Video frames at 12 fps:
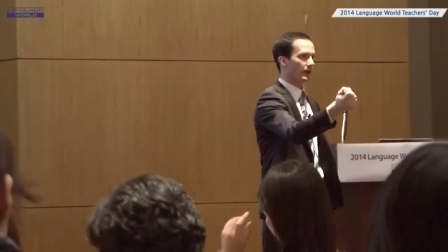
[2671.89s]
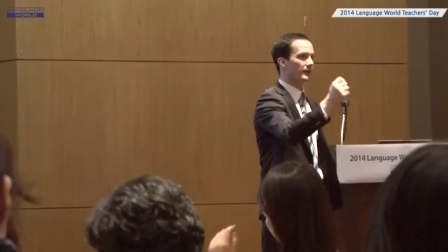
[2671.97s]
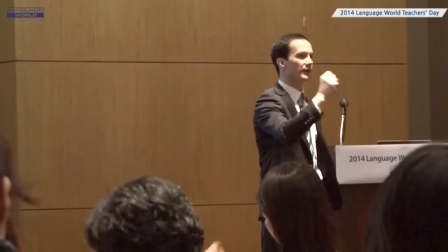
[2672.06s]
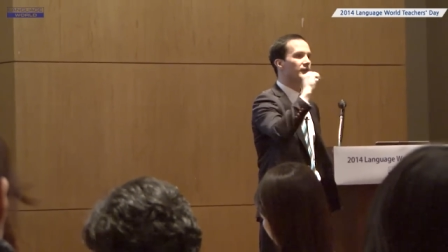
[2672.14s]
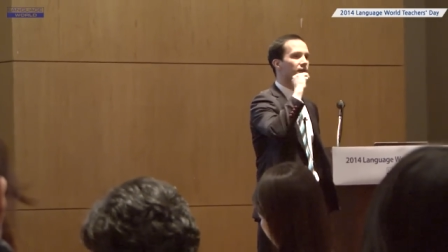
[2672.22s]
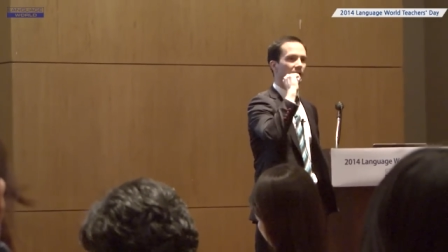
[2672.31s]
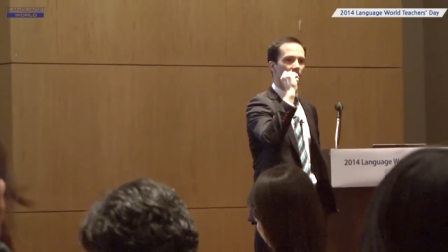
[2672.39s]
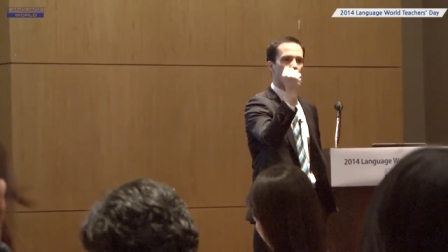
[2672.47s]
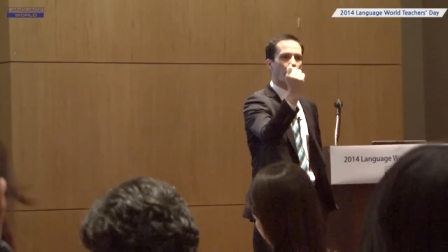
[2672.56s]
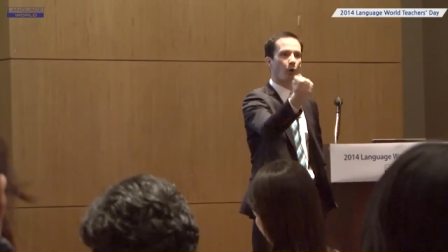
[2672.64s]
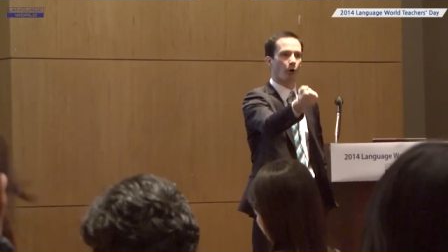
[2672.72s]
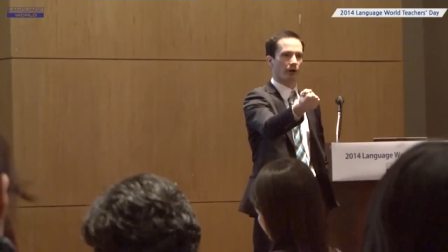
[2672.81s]
This is an
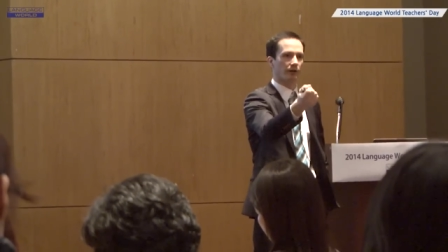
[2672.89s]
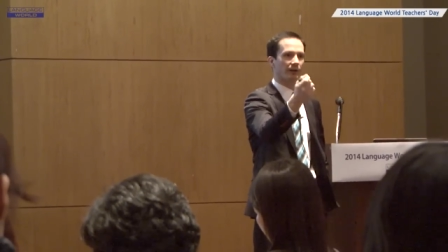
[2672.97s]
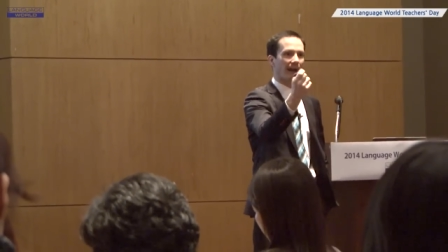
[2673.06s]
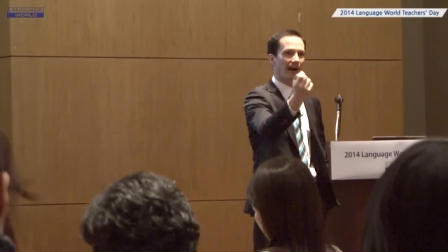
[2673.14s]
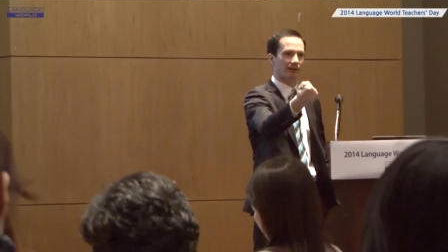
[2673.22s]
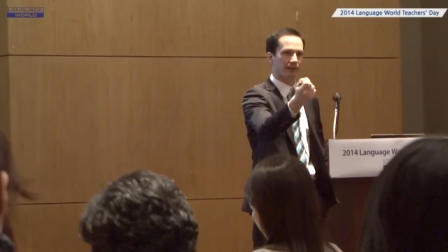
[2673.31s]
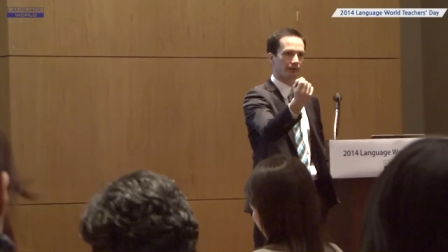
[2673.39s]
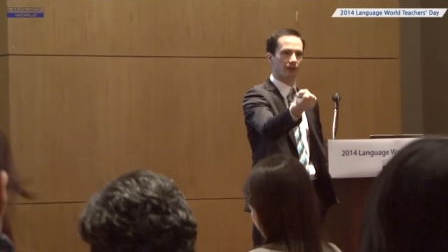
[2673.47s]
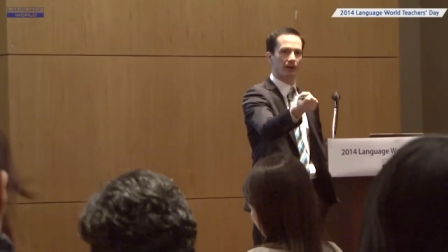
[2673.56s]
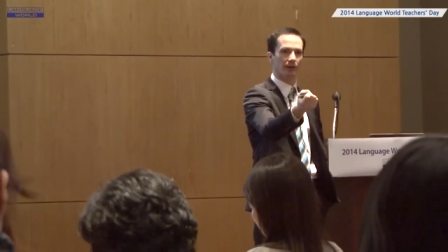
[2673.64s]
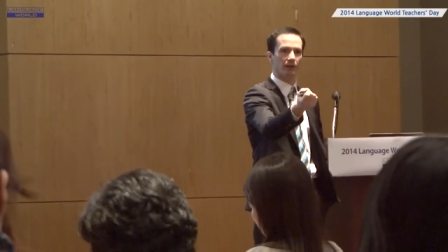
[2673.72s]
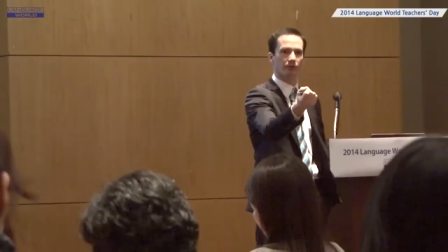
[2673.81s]
important
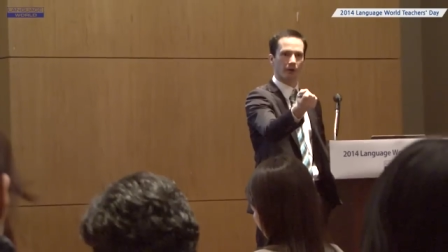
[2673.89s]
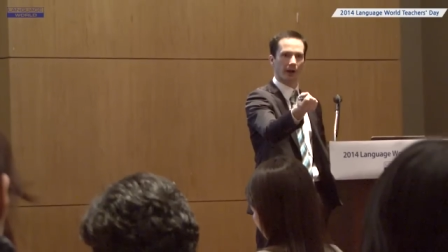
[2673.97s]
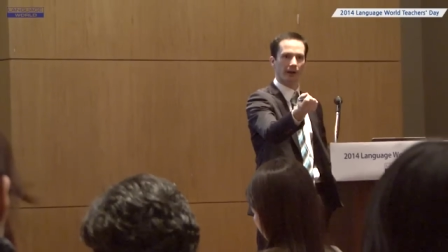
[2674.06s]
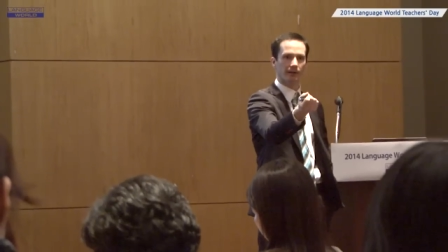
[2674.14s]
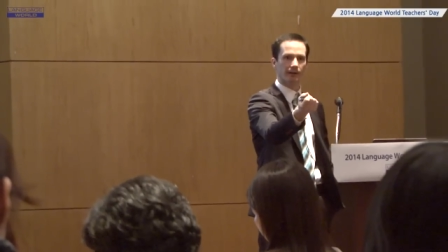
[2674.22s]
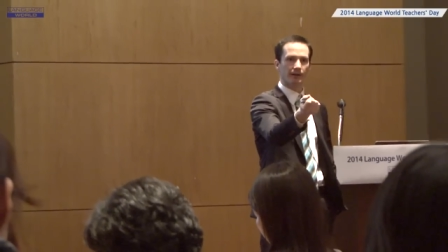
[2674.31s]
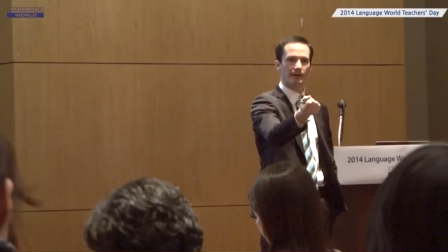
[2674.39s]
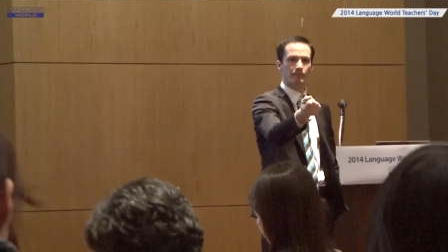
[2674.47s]
activity, right?